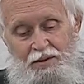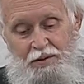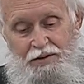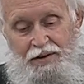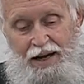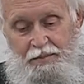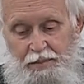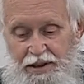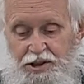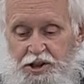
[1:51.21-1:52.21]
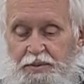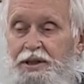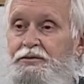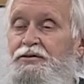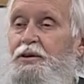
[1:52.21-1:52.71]
We've had
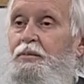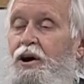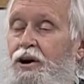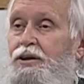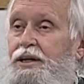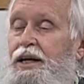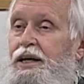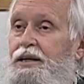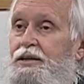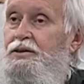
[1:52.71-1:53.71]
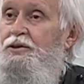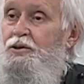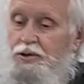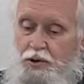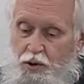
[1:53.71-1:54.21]
Benjamin from Arcade, New
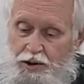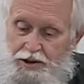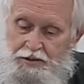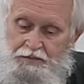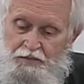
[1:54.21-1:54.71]
York.